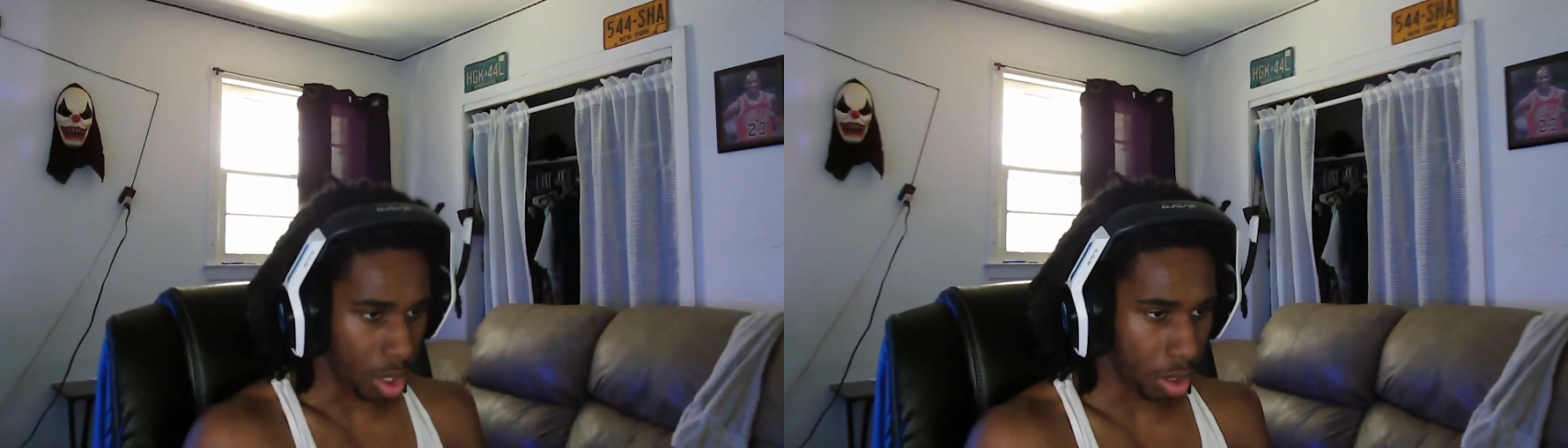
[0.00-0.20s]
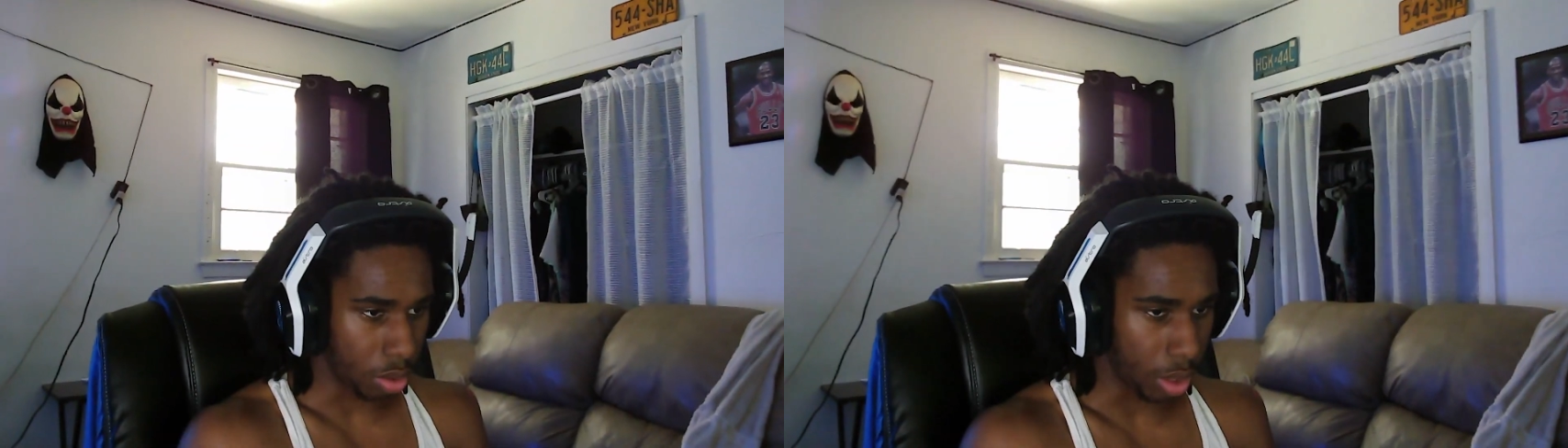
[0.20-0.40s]

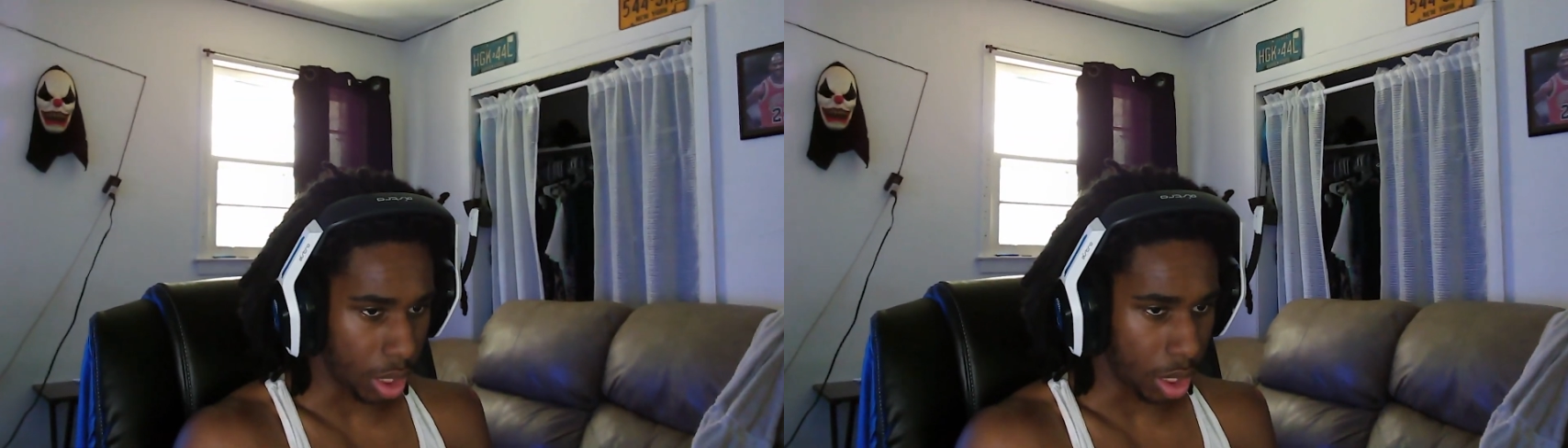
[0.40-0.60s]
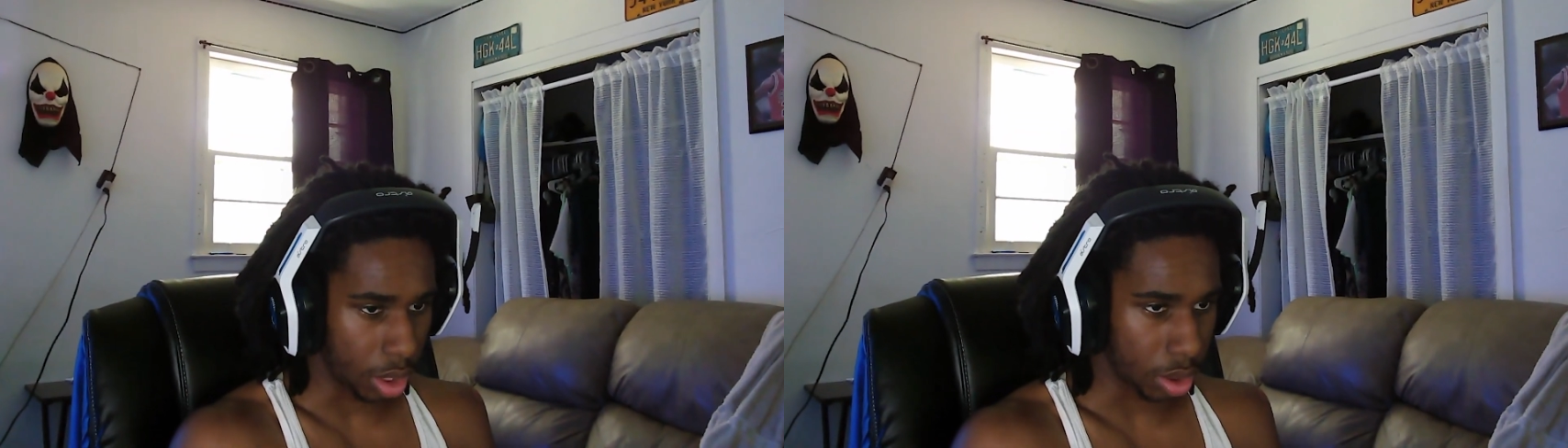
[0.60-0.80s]
do
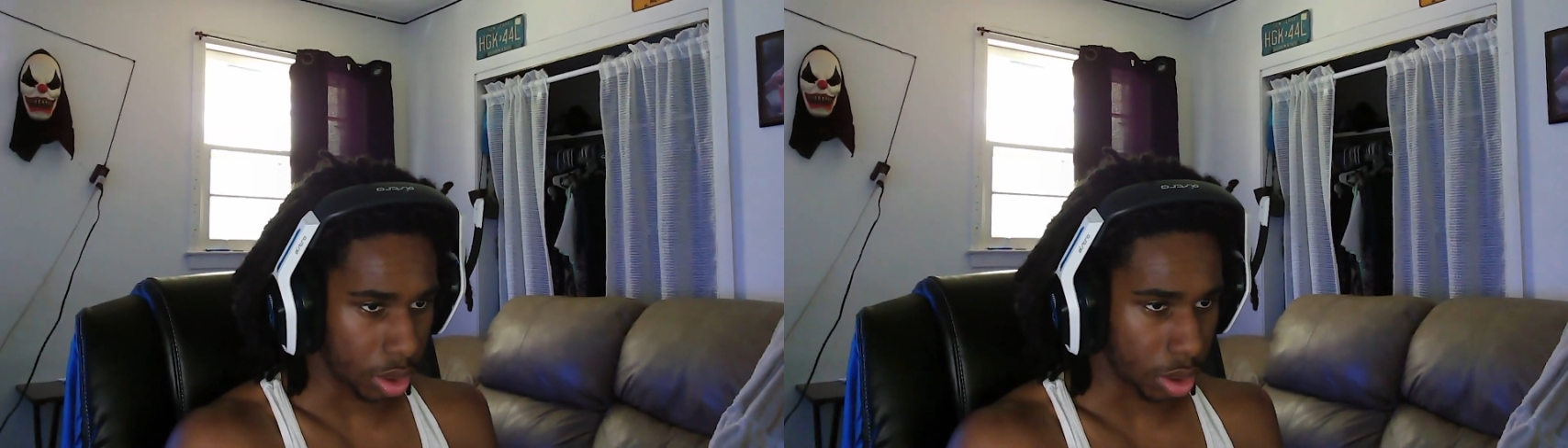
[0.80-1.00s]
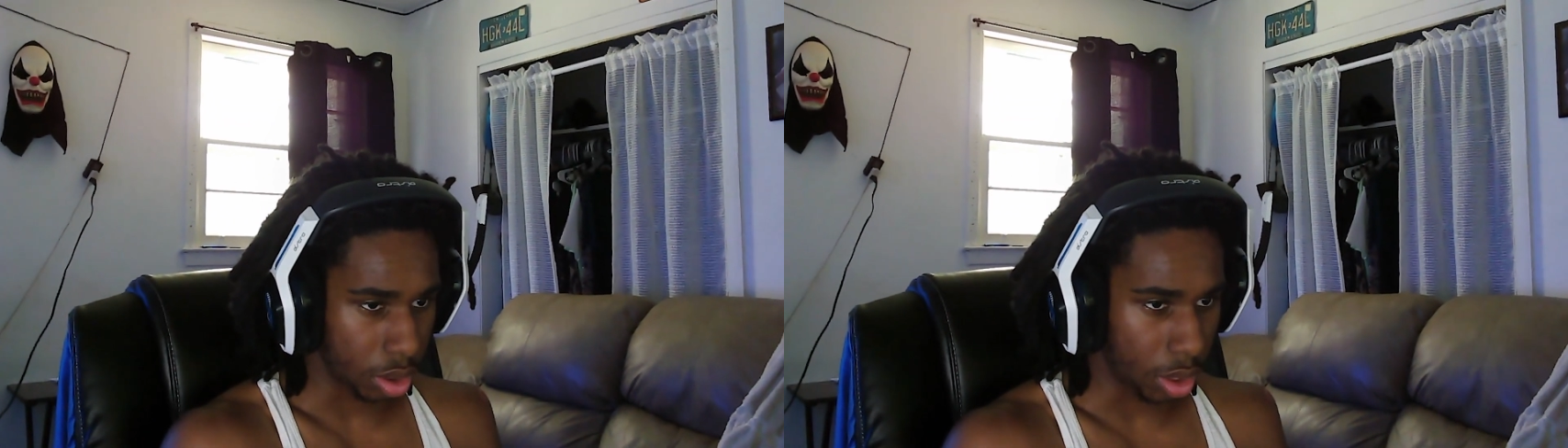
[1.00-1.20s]

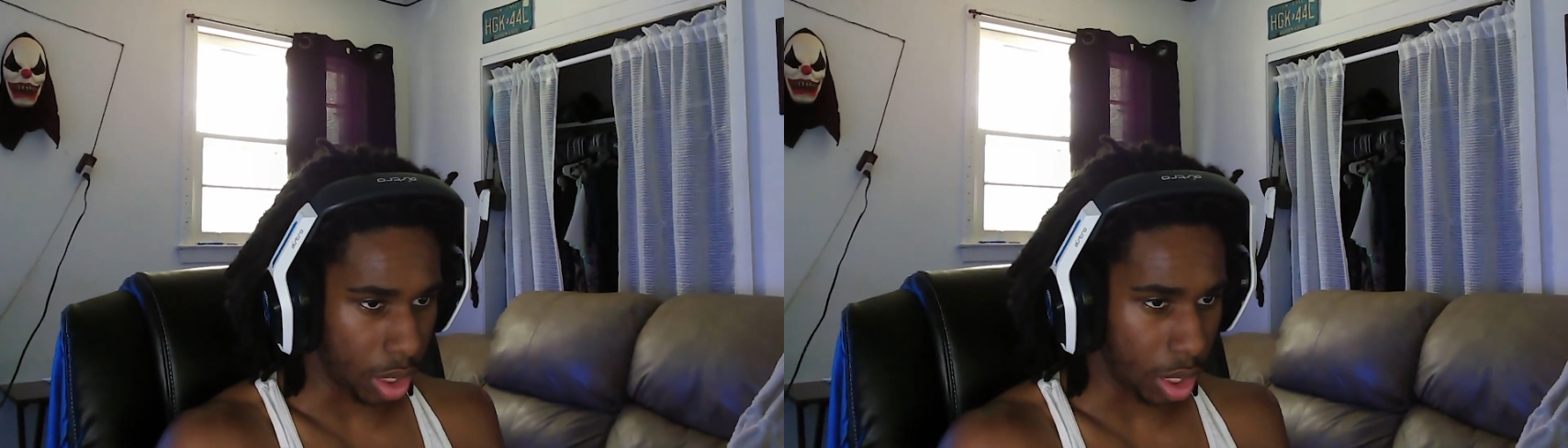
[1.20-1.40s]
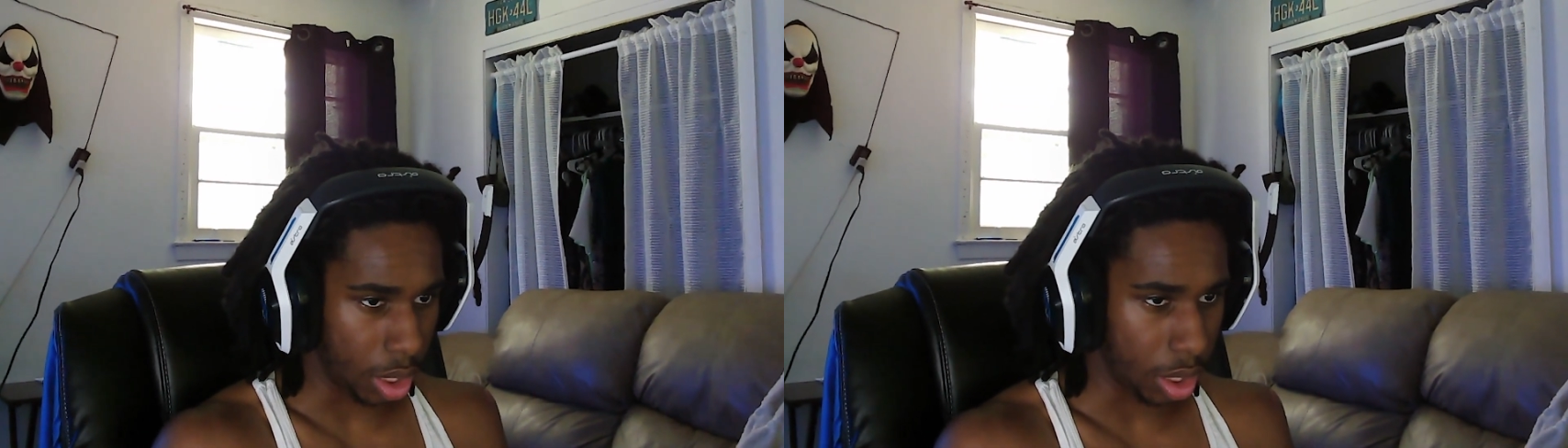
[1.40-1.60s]
I
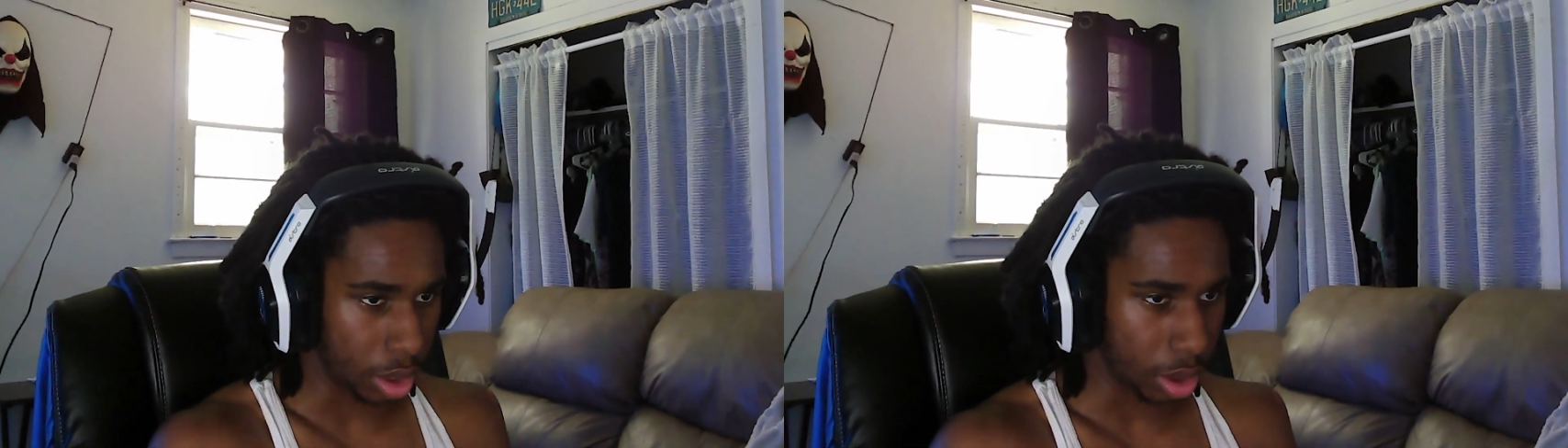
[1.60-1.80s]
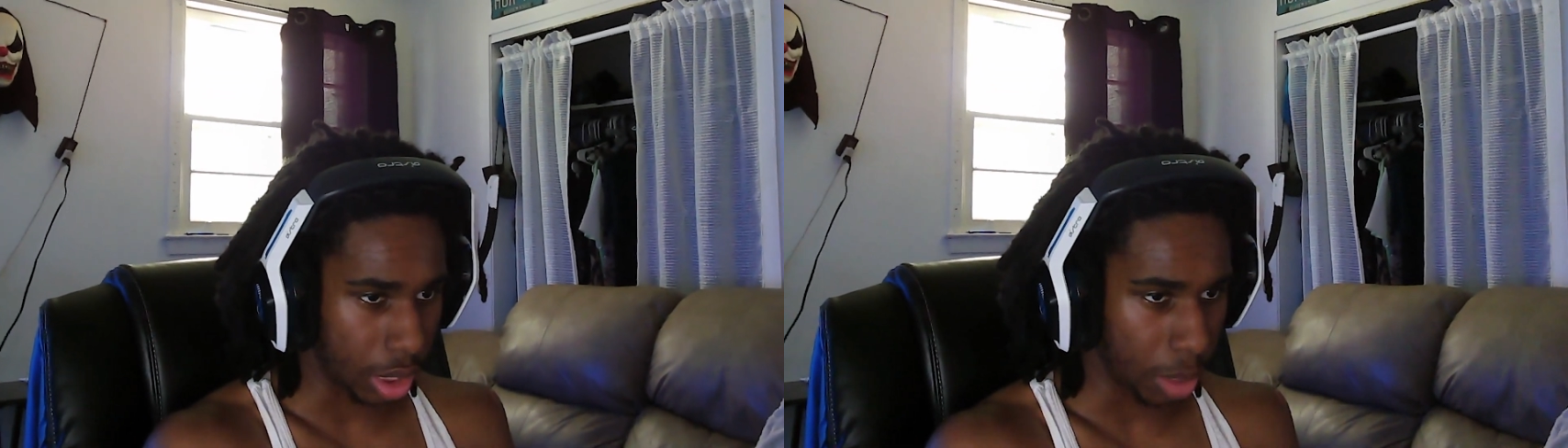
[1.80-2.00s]
unhook
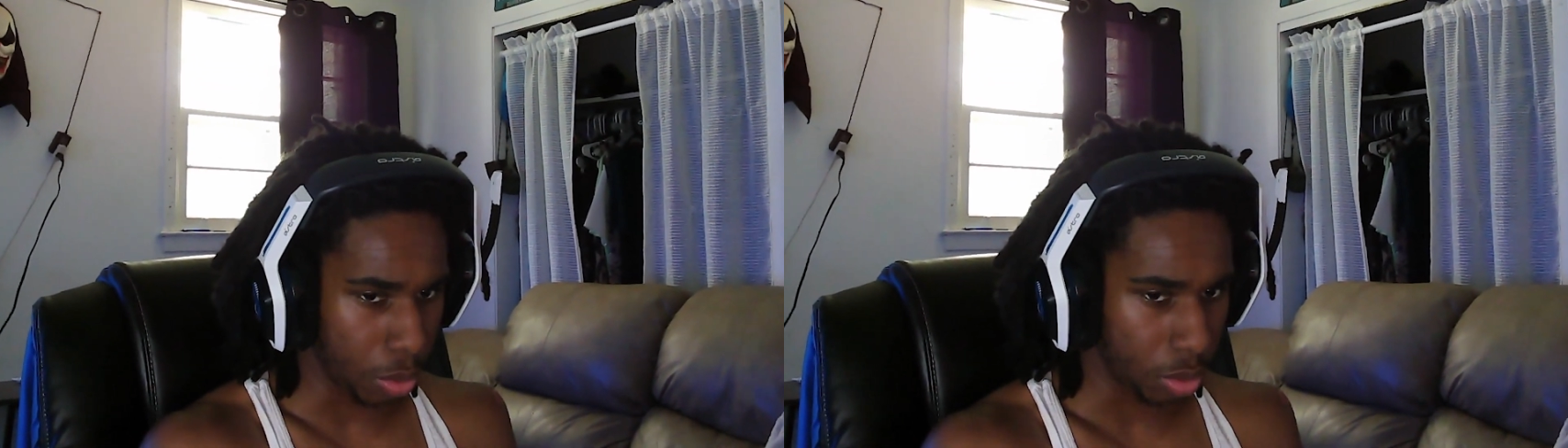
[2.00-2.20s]
the cable?